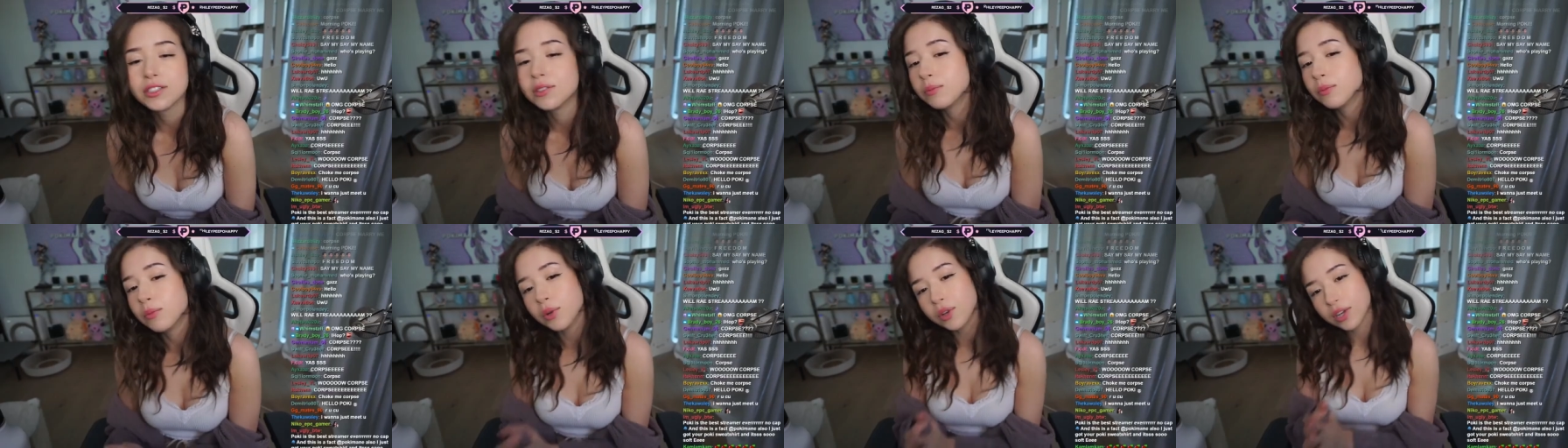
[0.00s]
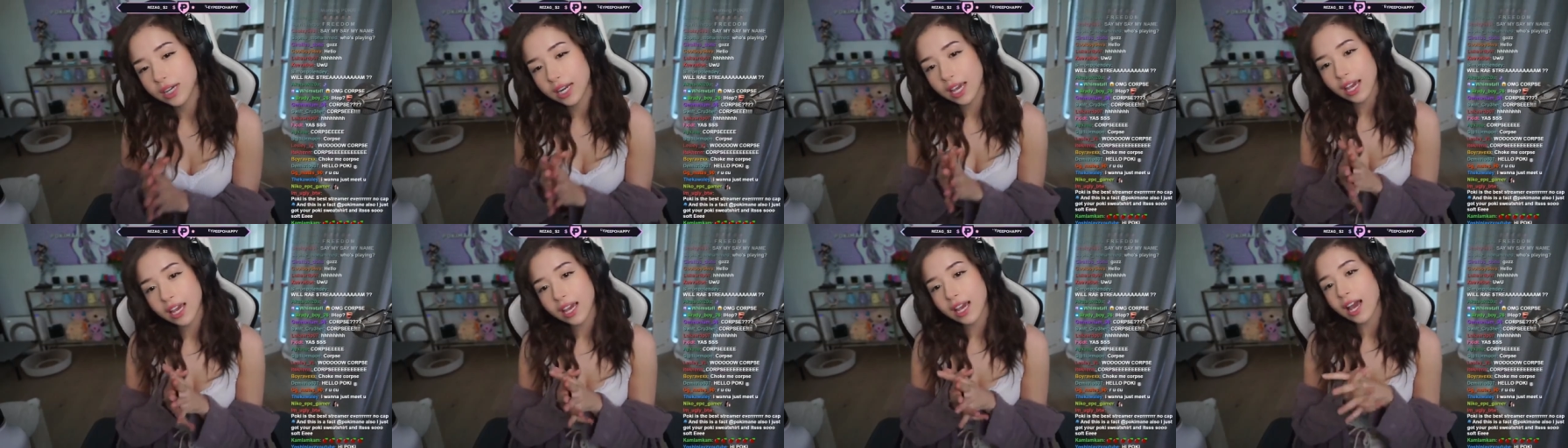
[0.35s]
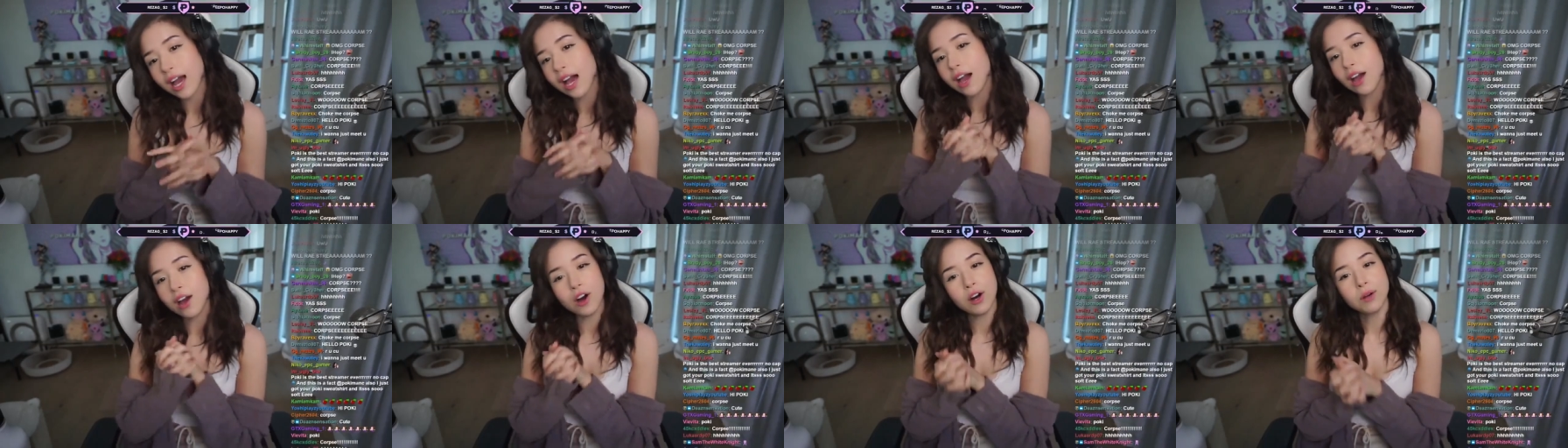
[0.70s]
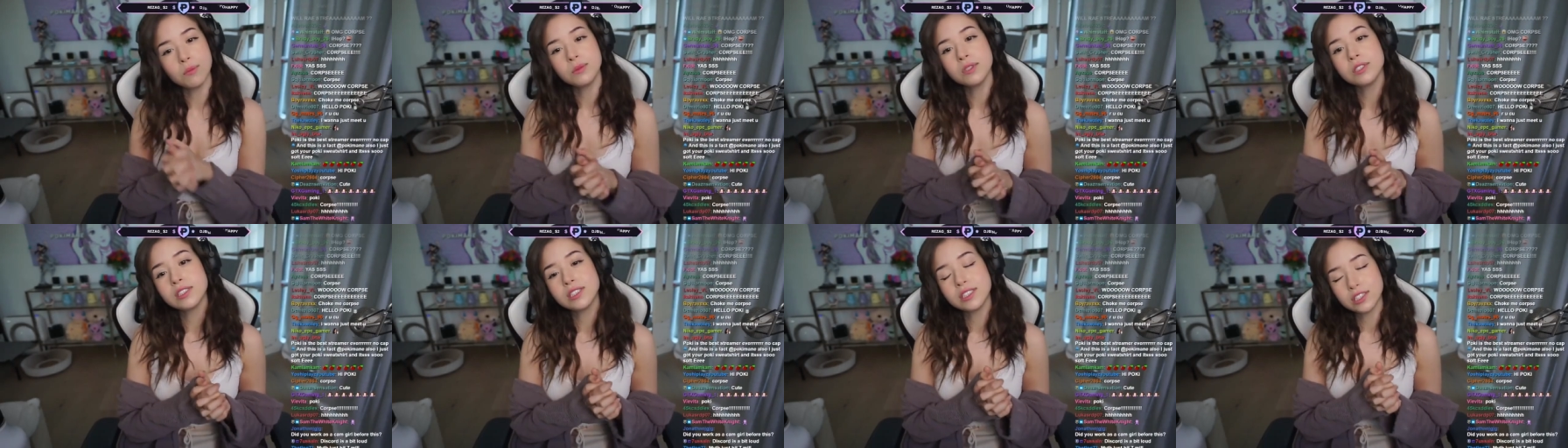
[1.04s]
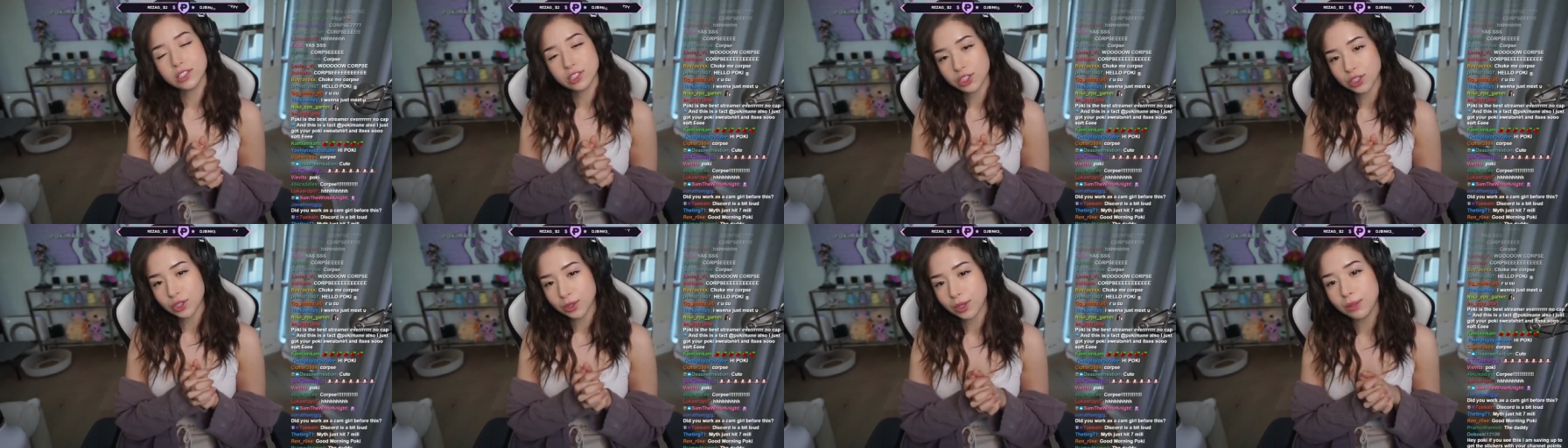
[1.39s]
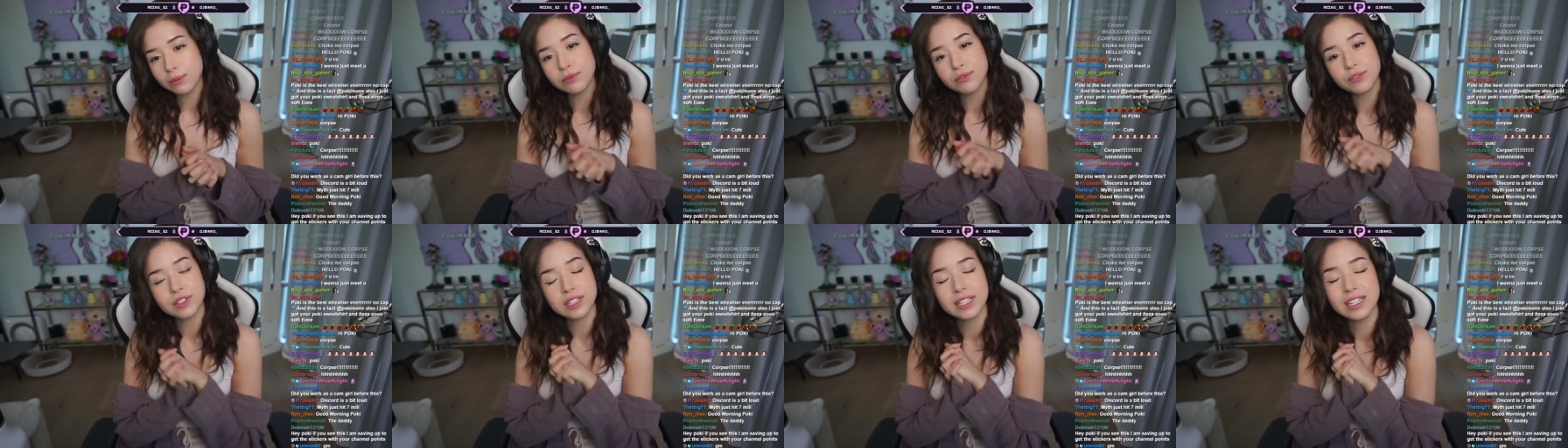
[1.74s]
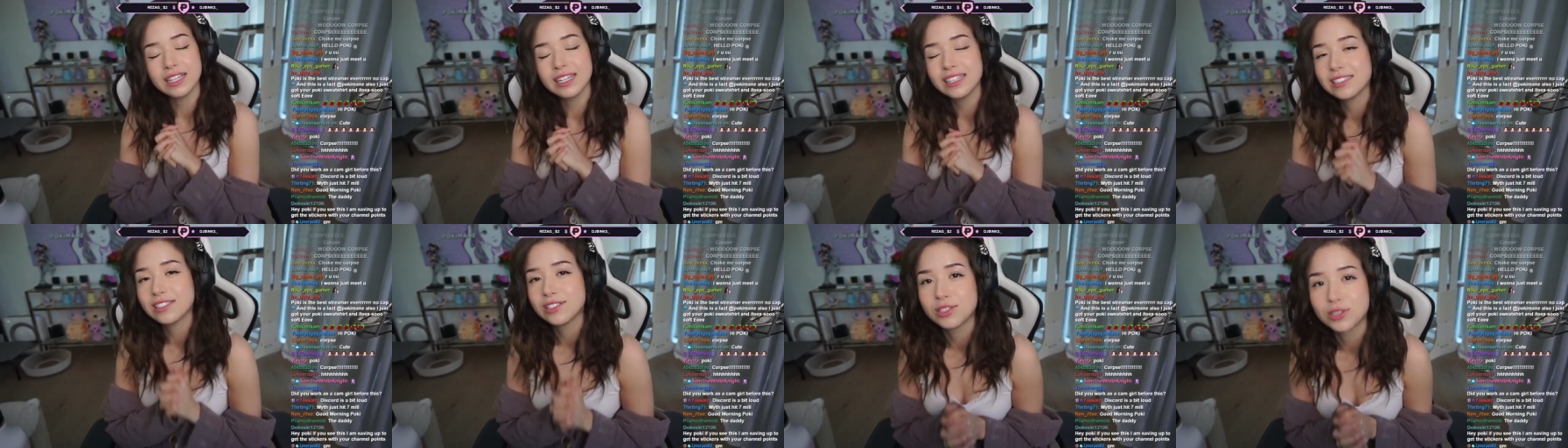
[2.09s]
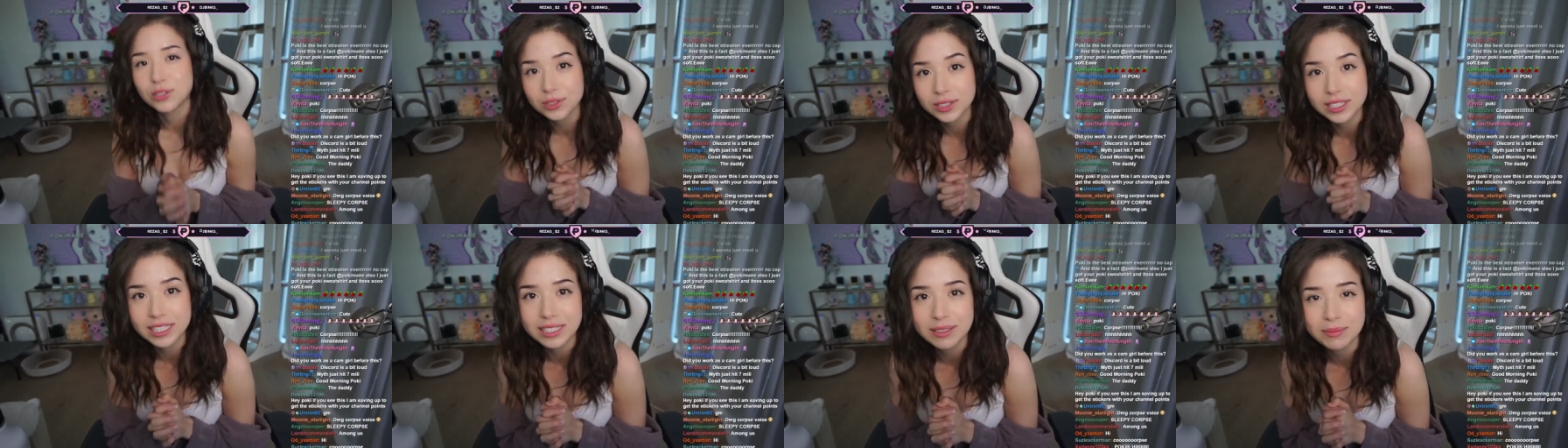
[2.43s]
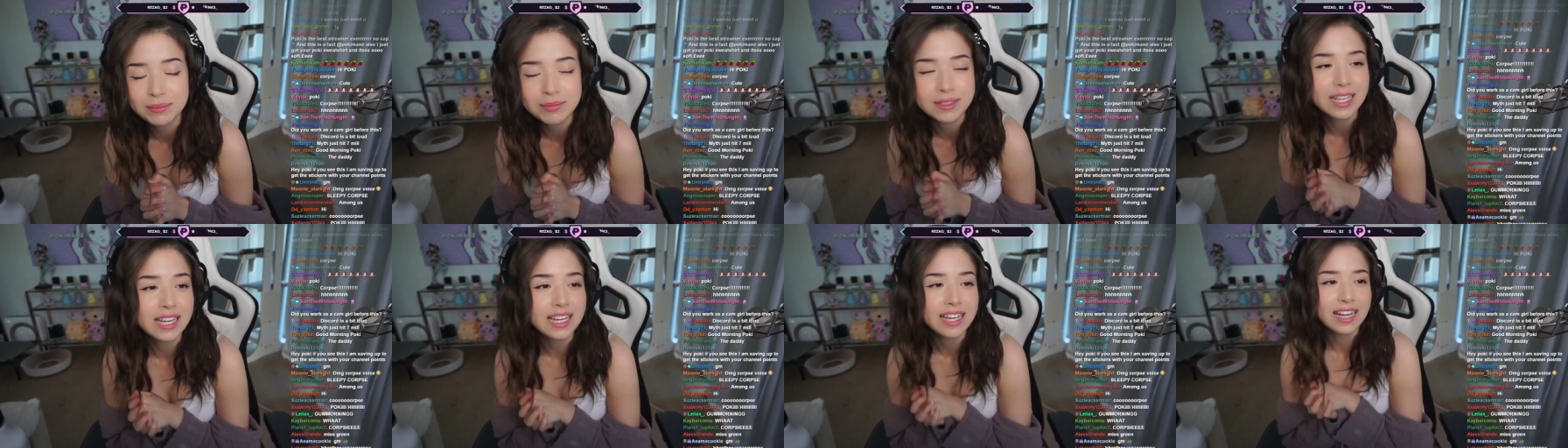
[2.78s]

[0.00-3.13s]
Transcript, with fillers: Morning. I almost didn't show up for today's stream,